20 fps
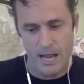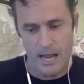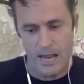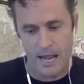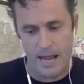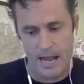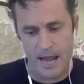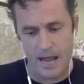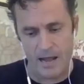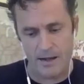
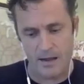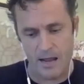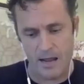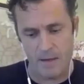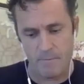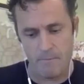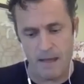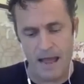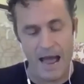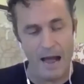And
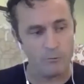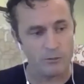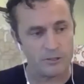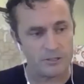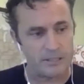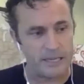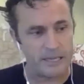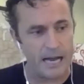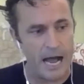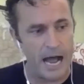Matt was
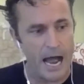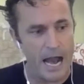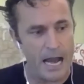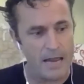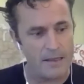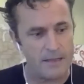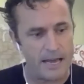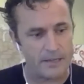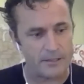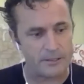the guy
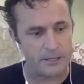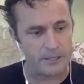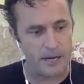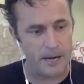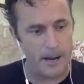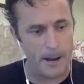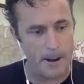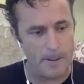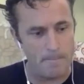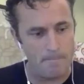
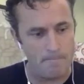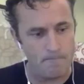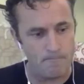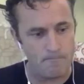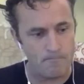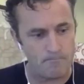that